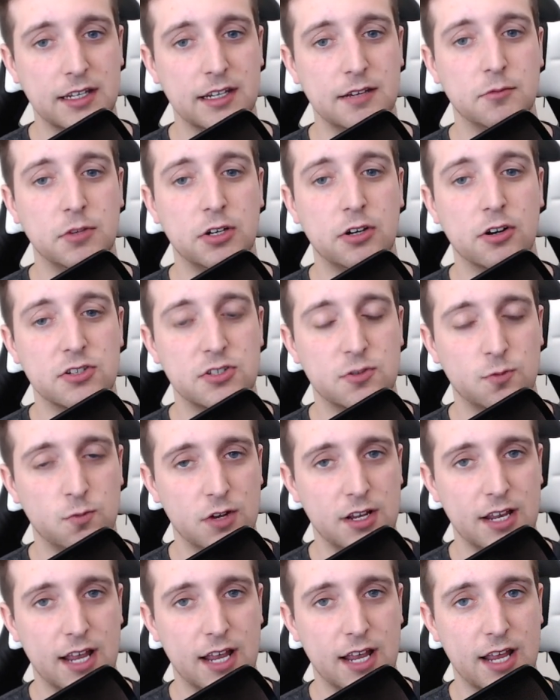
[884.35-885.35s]
in regards to
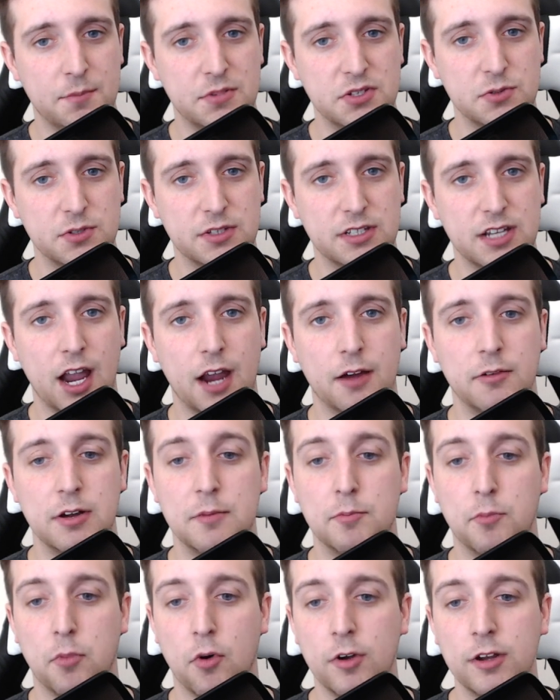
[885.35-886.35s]
what happens with Kyrie
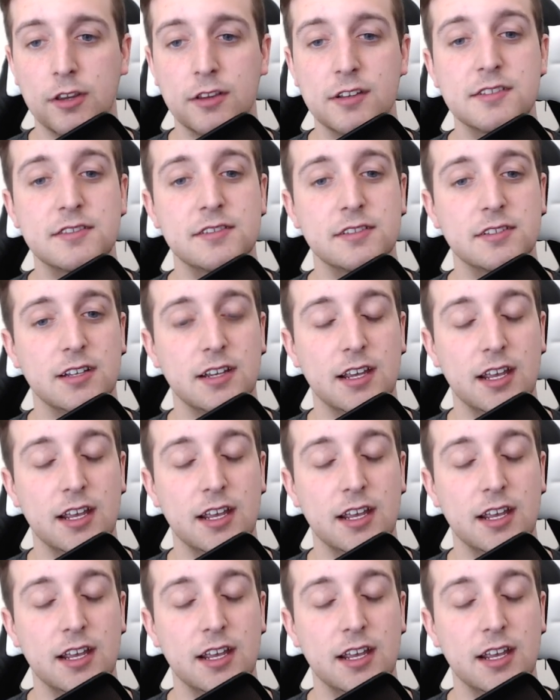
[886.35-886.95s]
pointless